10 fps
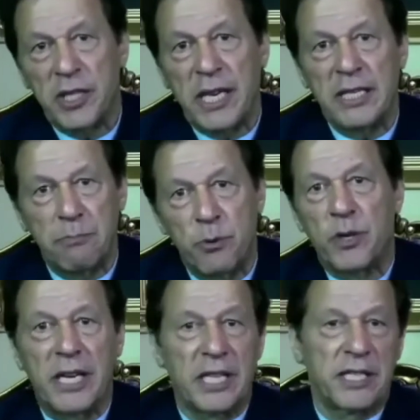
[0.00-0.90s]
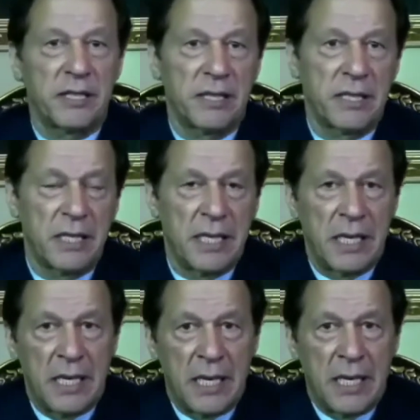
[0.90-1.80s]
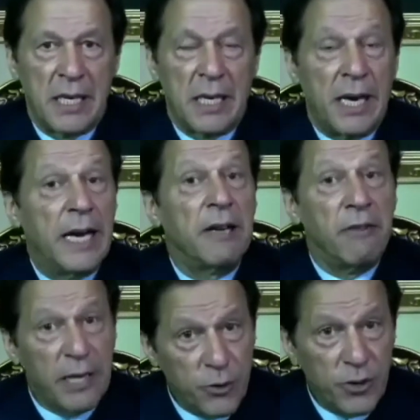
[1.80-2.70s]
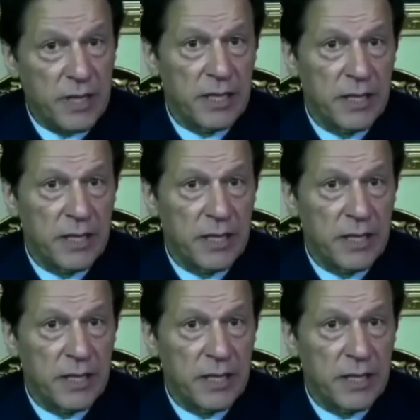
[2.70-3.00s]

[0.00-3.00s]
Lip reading: and the poor nations, and eventually